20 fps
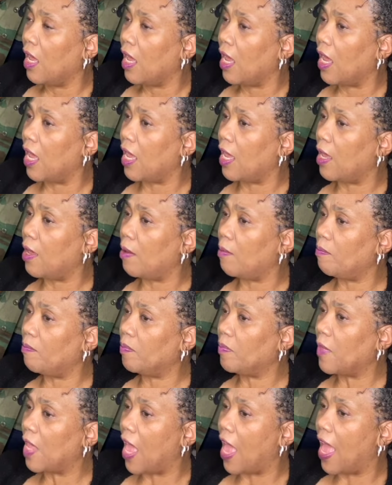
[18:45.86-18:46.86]

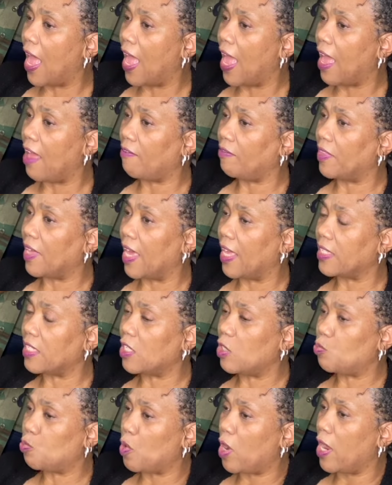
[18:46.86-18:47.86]
I have that
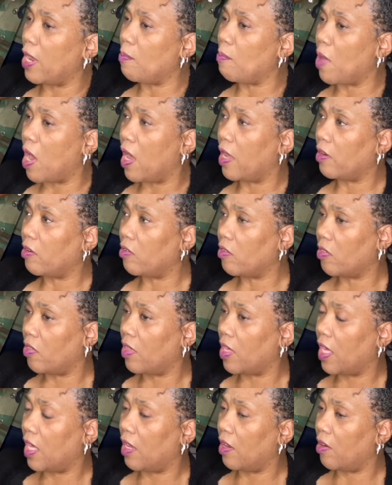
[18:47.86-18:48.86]
spray bottle
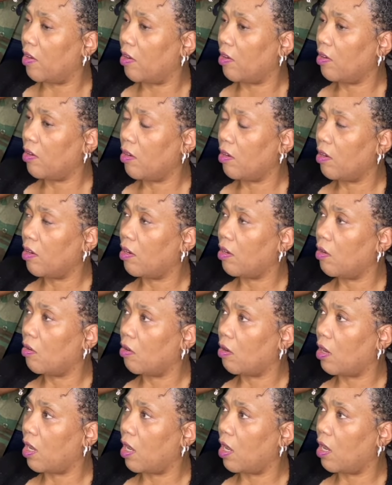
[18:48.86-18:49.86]
there.
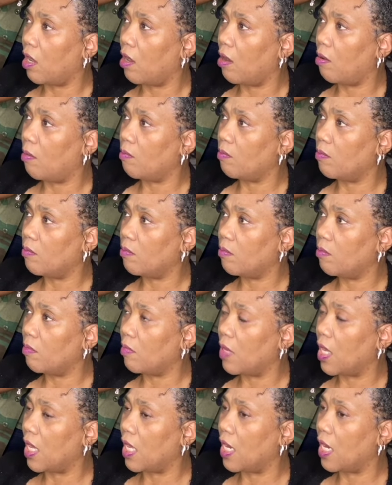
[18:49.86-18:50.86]

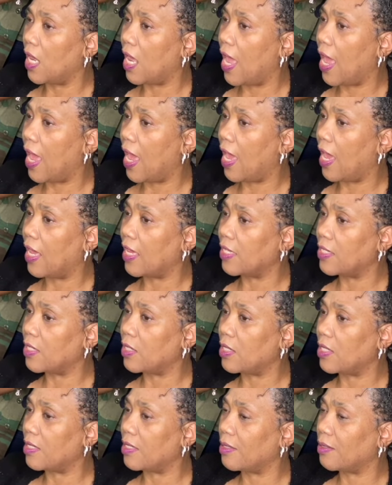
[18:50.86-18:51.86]
And it
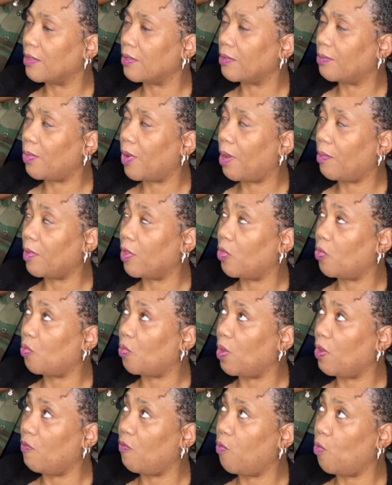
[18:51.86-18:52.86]
has probably
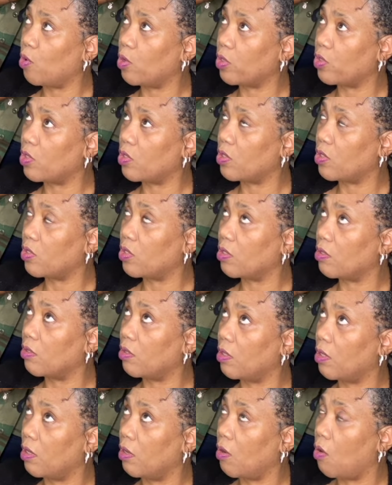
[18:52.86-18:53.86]
3/4
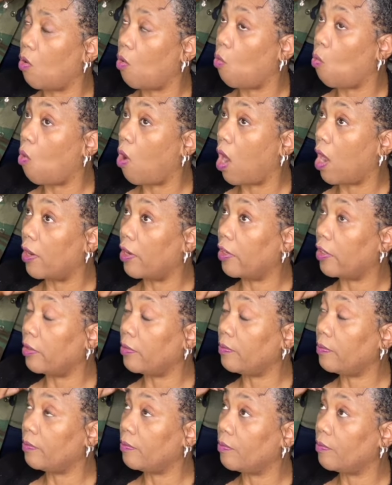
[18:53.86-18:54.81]
water.